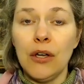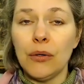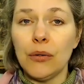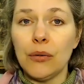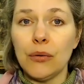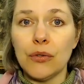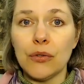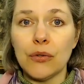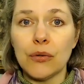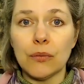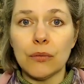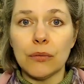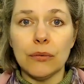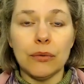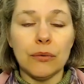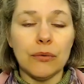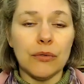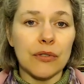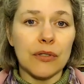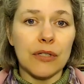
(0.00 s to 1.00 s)
who's
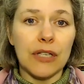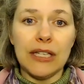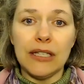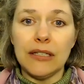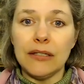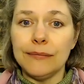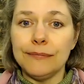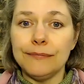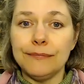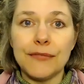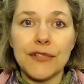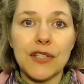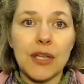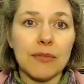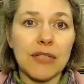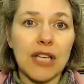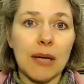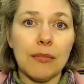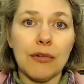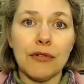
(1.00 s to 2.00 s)
who's in some
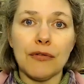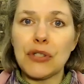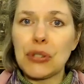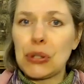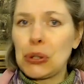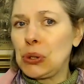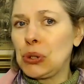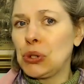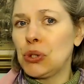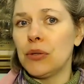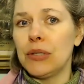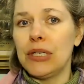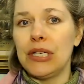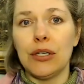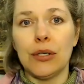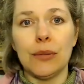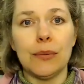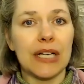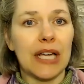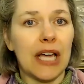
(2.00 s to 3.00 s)
type of surgery
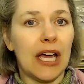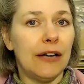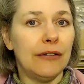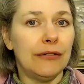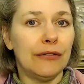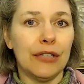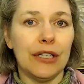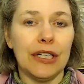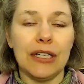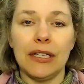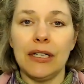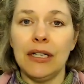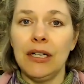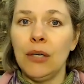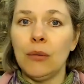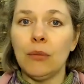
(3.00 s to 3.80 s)
or recovering.